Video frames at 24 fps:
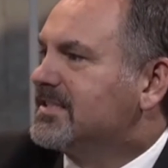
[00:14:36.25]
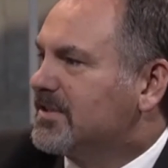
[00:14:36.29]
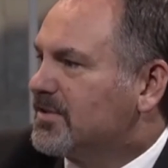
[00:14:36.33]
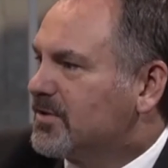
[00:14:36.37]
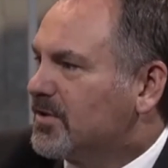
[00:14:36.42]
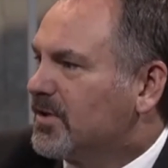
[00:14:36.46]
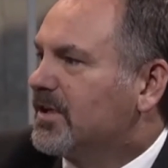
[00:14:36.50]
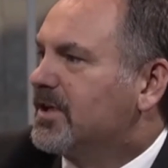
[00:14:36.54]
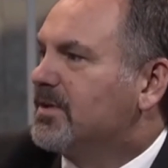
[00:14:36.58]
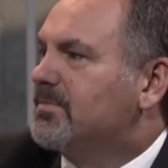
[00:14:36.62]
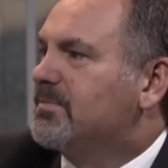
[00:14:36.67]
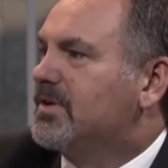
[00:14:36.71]
in
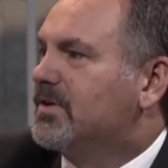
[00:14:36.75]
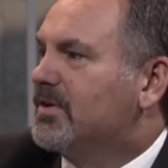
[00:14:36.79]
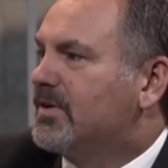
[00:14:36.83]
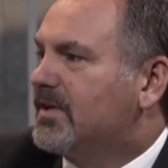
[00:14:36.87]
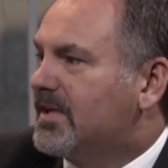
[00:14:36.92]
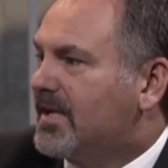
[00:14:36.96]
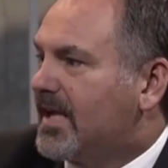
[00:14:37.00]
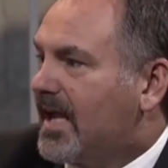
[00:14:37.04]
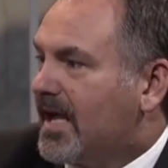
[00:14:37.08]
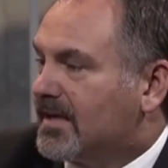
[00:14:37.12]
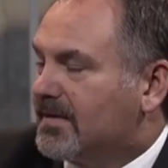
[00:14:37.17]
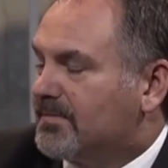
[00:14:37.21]
your
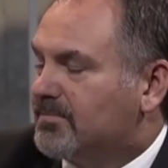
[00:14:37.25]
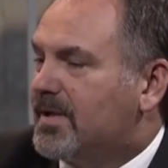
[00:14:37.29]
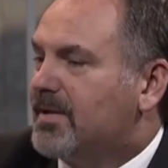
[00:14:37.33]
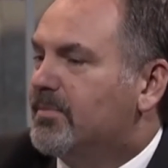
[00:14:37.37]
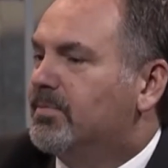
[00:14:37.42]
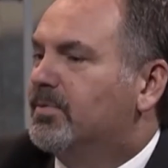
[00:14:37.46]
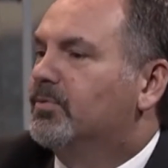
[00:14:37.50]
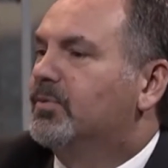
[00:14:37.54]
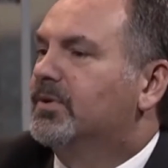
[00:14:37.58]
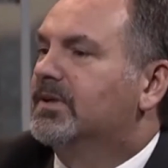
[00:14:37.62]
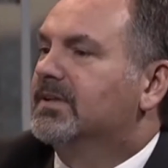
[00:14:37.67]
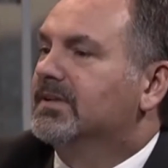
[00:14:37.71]
community, and
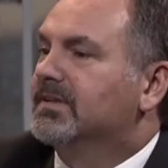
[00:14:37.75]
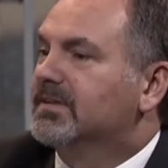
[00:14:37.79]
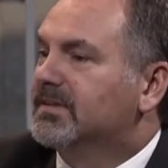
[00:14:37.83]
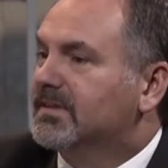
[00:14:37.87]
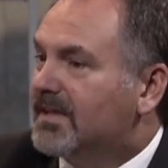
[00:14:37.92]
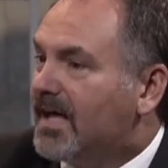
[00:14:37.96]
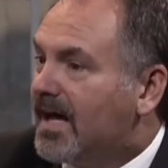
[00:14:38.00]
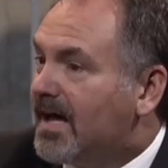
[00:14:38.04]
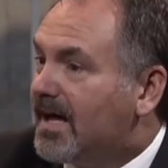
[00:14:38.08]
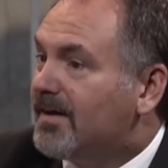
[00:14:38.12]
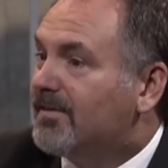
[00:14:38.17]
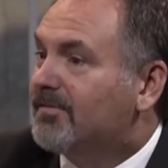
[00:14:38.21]
people would
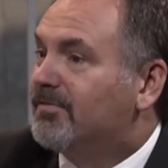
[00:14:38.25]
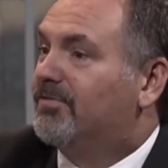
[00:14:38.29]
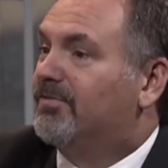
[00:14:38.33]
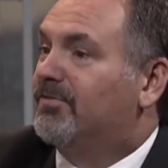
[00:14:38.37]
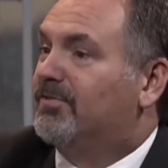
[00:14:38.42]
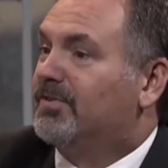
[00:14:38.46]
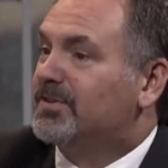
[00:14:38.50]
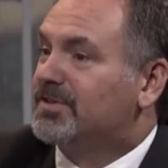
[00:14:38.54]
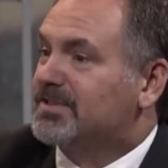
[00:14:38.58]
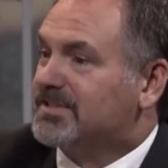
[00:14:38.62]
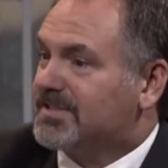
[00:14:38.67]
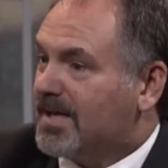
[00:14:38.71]
love
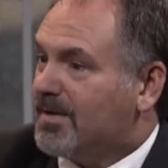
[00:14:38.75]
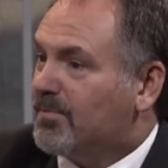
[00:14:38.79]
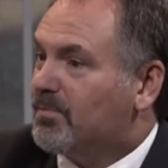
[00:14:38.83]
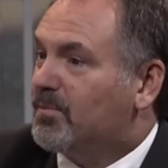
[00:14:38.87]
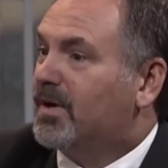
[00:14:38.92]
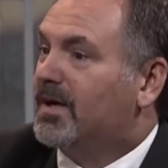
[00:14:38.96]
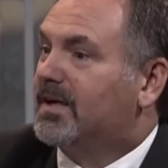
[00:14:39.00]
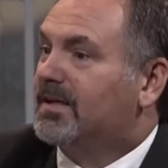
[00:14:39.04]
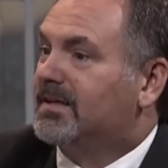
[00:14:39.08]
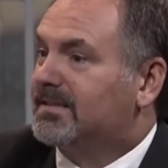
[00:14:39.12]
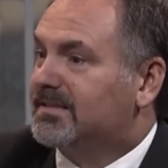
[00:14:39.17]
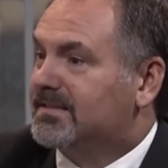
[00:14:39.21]
for
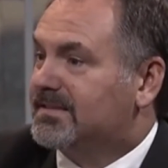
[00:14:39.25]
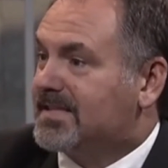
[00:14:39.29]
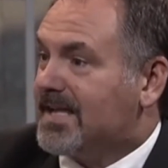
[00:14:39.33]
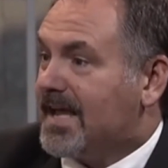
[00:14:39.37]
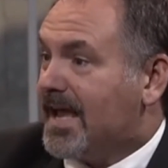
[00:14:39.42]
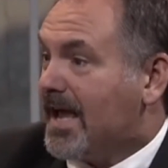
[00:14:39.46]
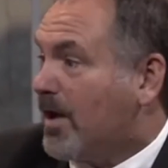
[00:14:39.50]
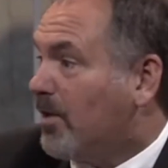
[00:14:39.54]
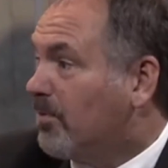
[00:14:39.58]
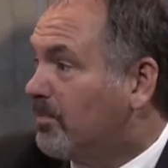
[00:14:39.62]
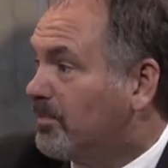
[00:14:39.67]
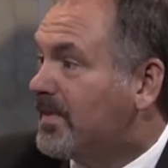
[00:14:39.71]
someone to
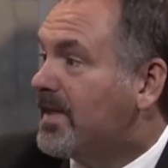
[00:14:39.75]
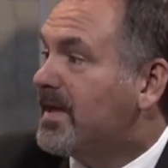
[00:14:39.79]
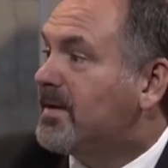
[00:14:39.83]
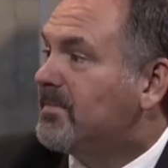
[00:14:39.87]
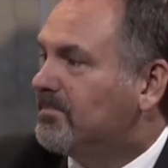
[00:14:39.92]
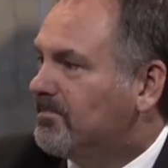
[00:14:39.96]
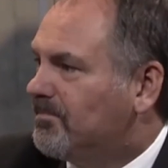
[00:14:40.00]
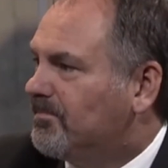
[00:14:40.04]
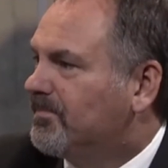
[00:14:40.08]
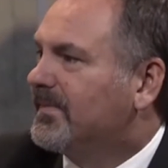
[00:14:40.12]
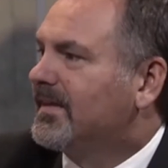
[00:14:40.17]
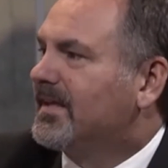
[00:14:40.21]
help
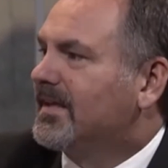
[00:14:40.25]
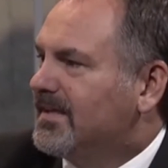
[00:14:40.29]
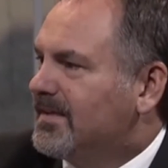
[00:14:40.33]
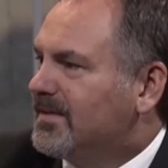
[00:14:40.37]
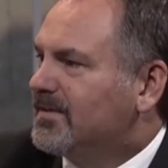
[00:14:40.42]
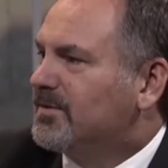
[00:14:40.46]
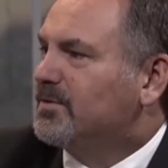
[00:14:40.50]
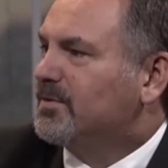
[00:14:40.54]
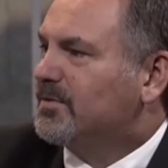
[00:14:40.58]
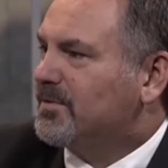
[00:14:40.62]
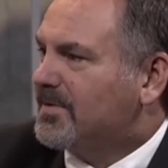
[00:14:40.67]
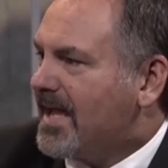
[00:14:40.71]
them
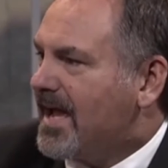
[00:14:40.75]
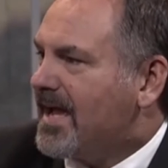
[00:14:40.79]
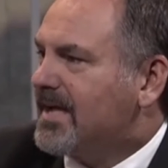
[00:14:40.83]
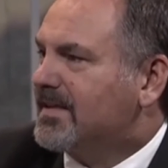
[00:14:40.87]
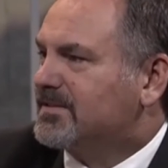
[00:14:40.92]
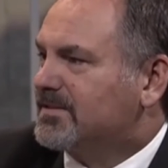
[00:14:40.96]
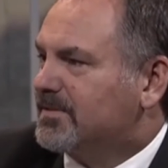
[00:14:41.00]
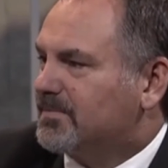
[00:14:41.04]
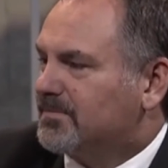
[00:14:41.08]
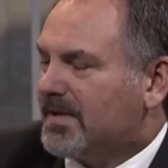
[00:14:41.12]
through that.